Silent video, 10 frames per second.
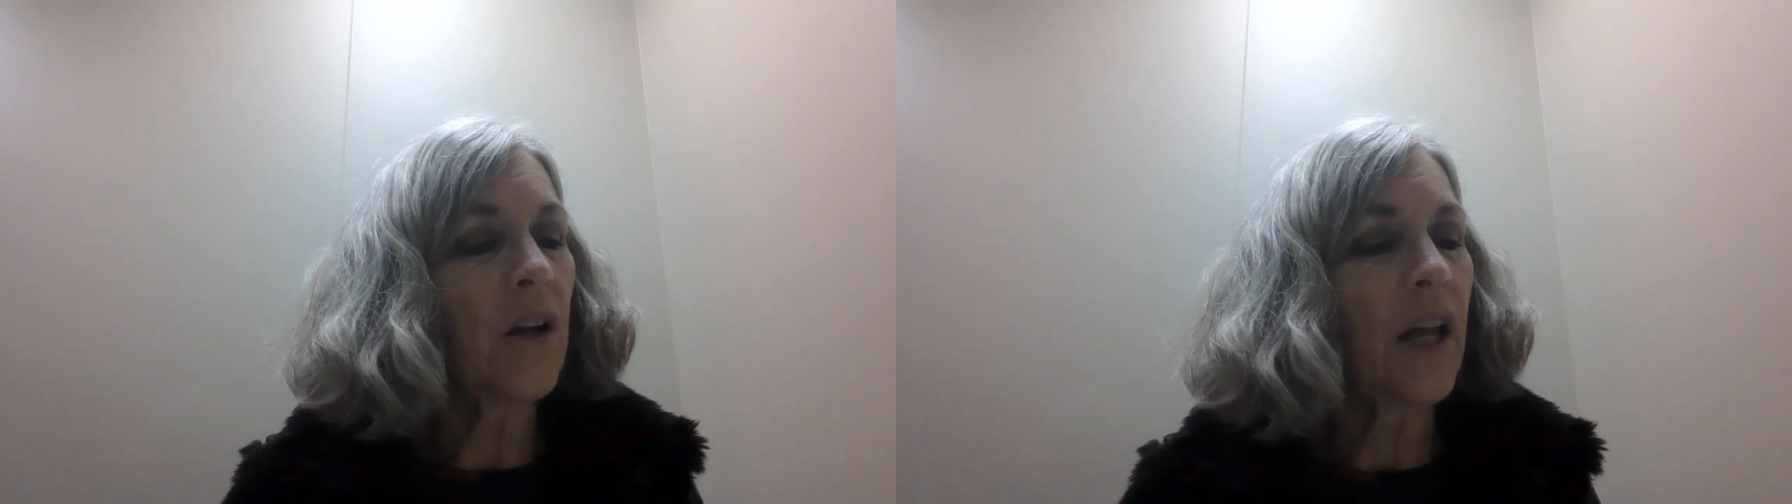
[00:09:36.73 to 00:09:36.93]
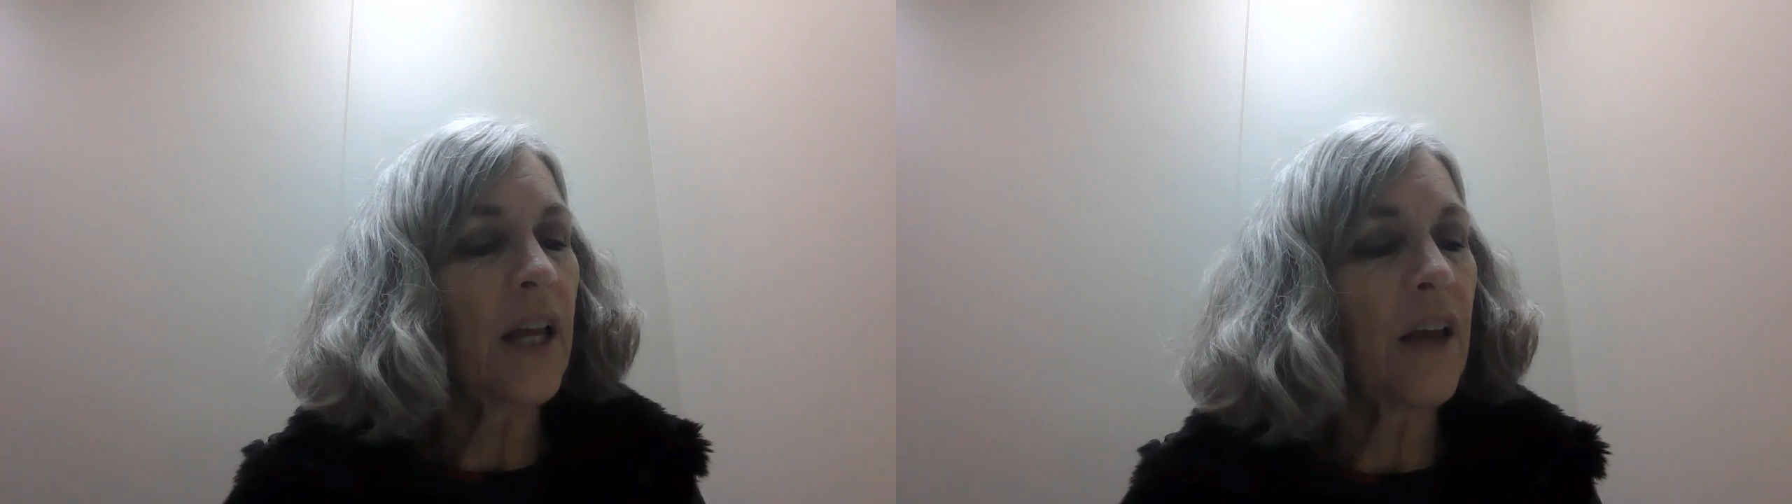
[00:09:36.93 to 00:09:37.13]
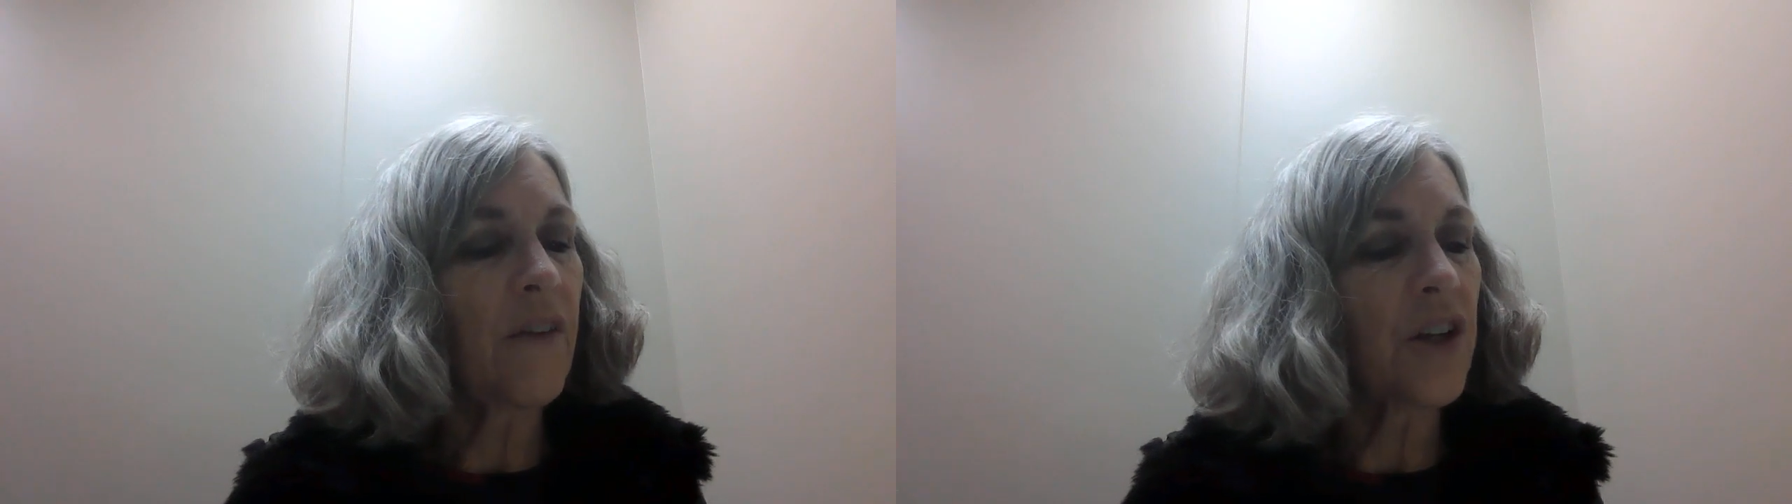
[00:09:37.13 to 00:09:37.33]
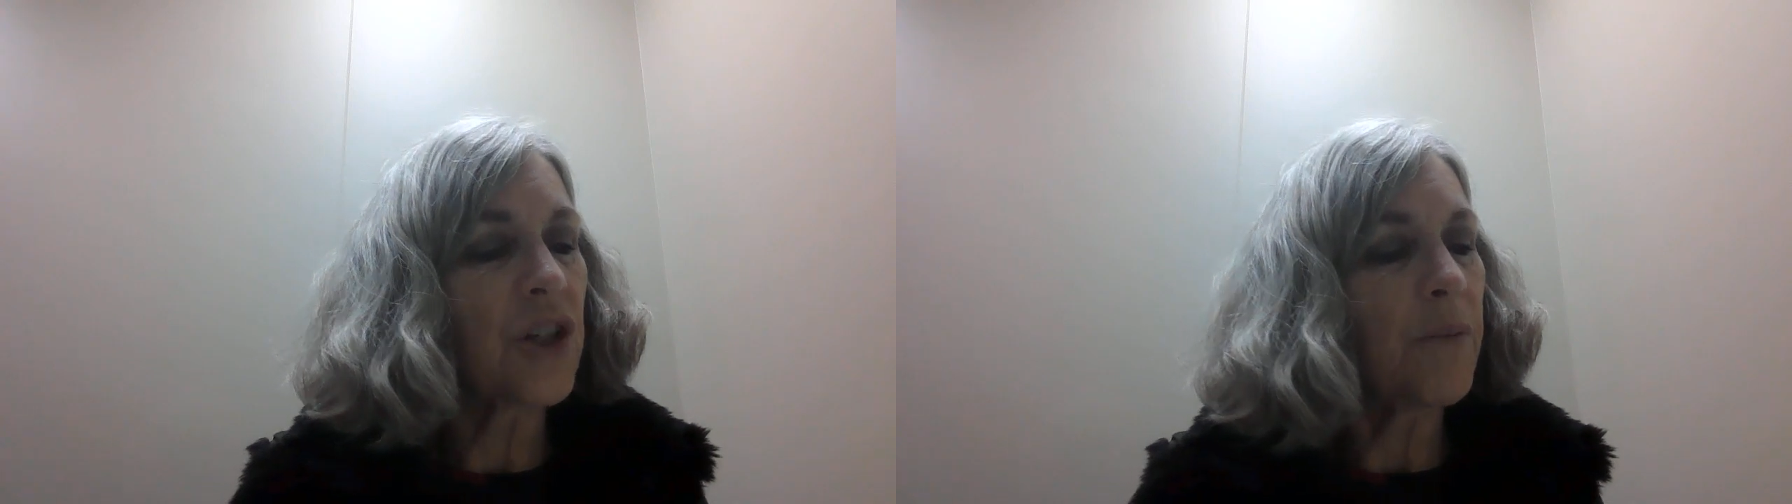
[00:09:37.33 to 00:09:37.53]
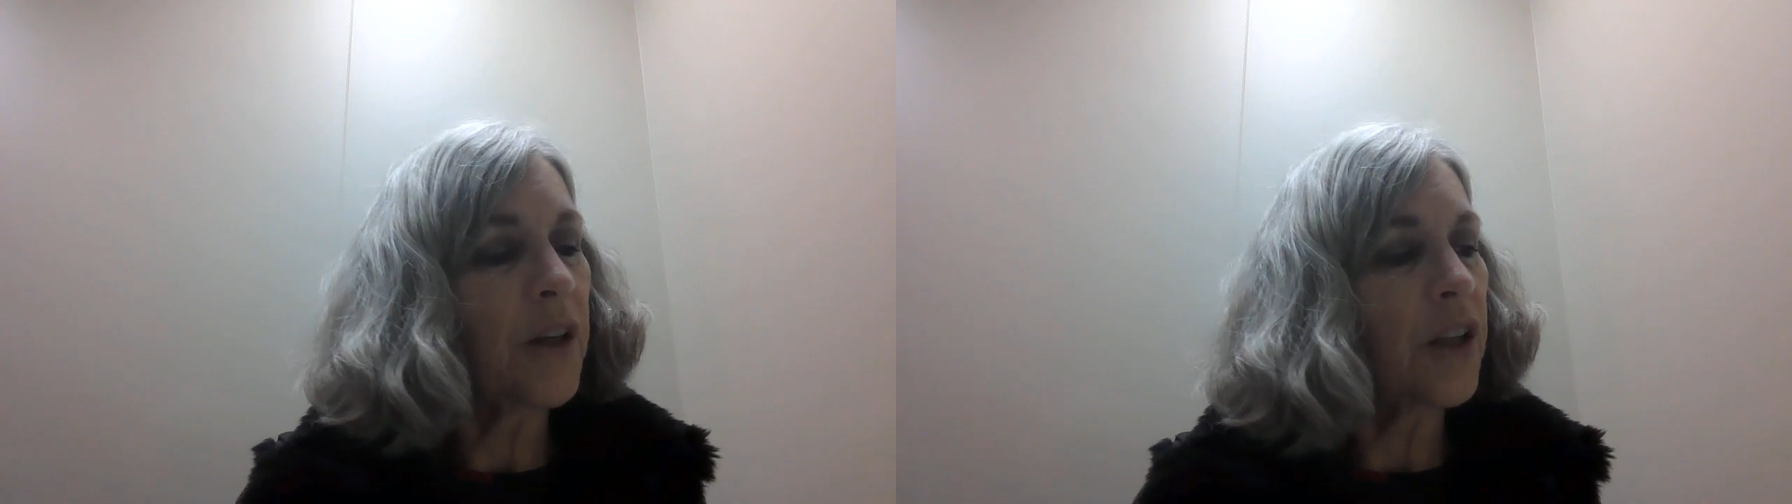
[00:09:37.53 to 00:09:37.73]
and gave
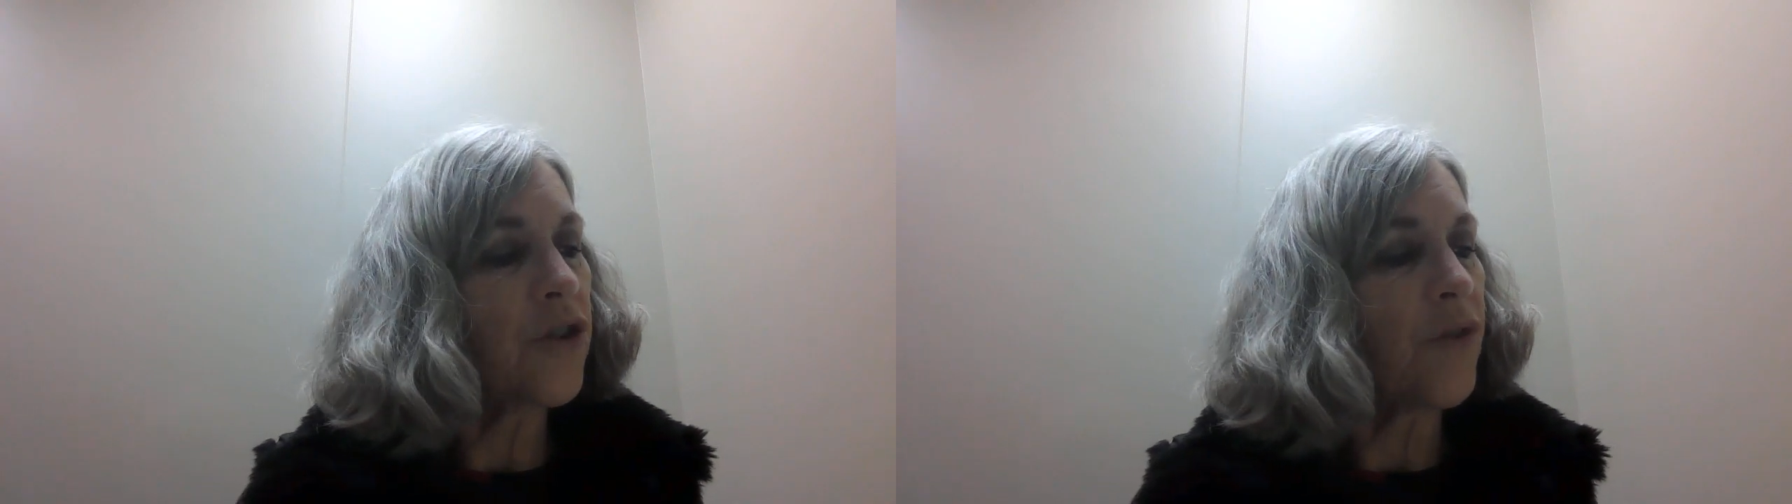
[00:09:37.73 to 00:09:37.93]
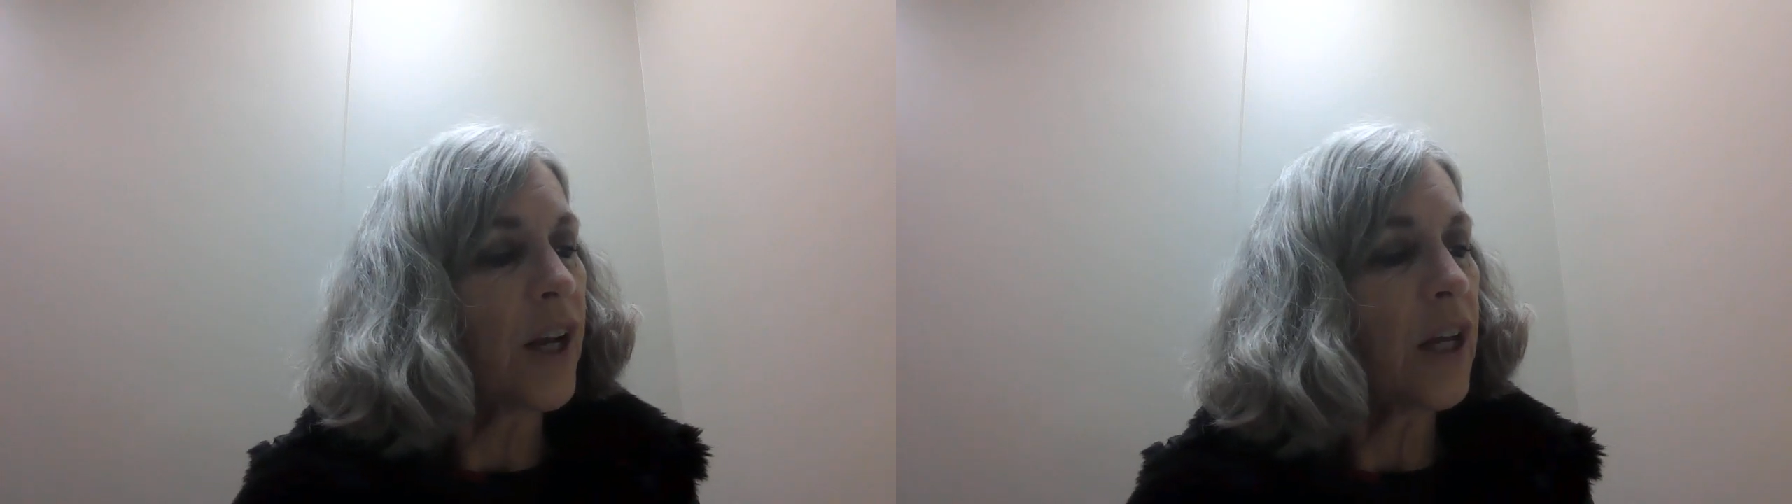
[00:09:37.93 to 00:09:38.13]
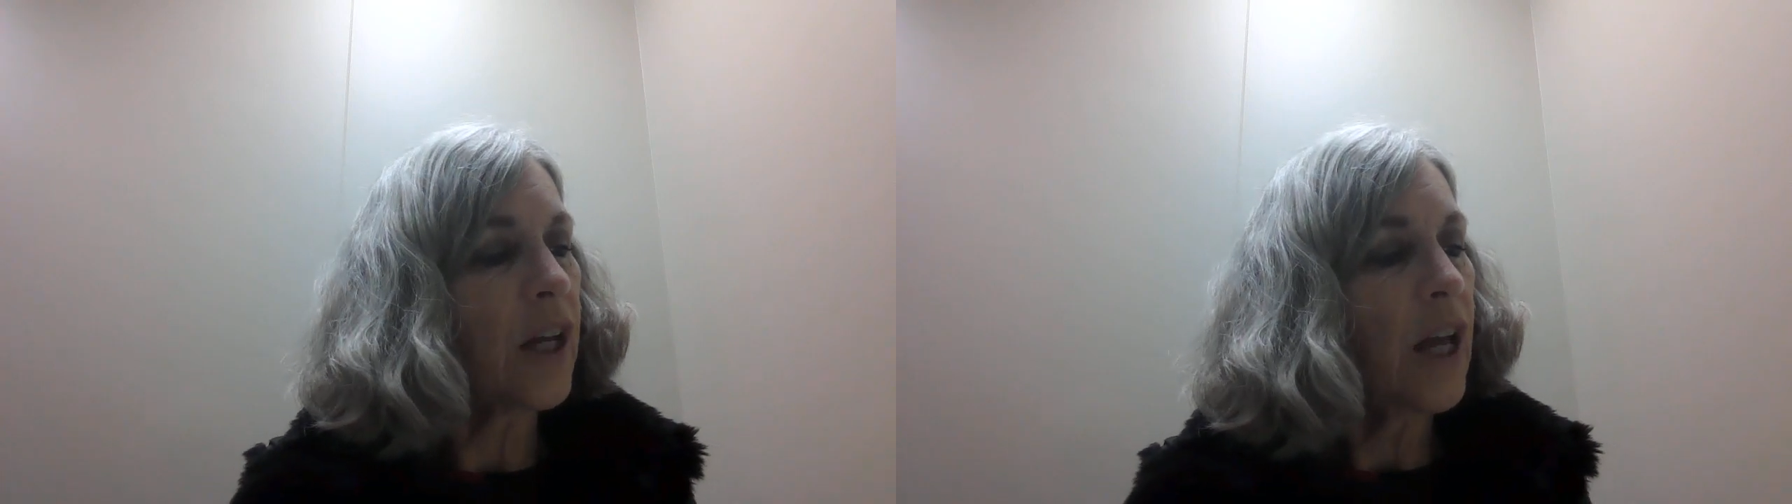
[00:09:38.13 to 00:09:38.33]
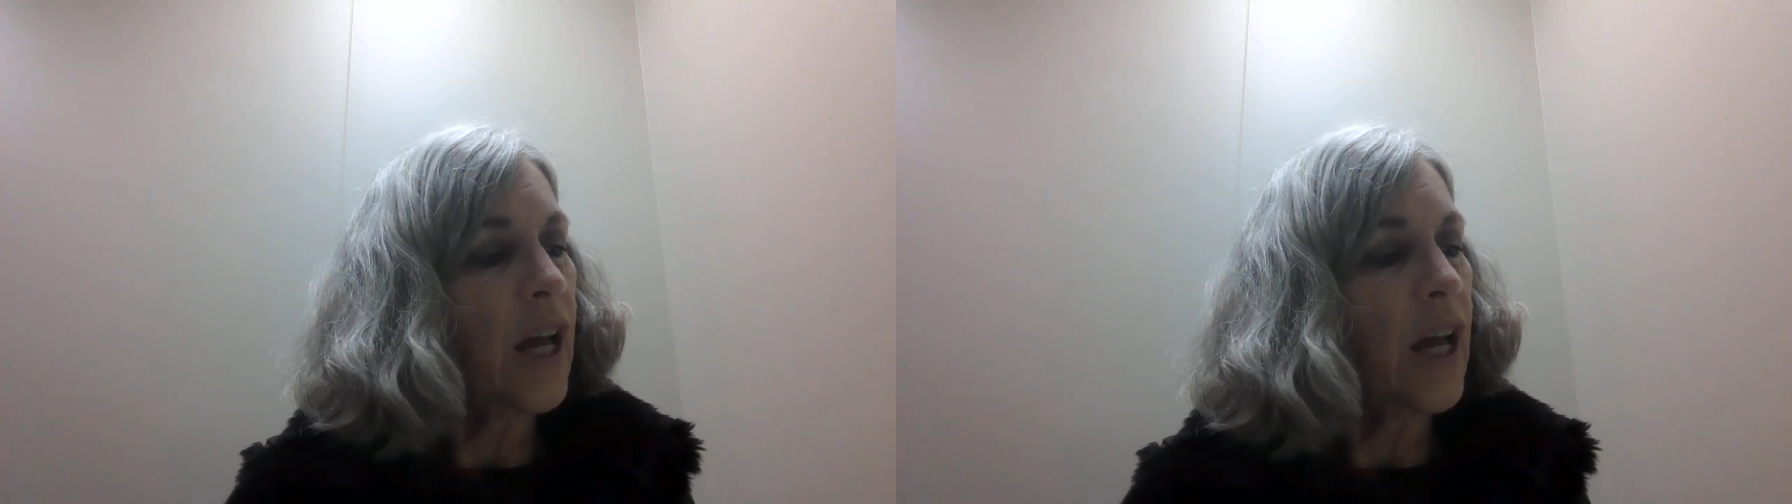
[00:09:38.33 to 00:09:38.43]
Ishmael a drink.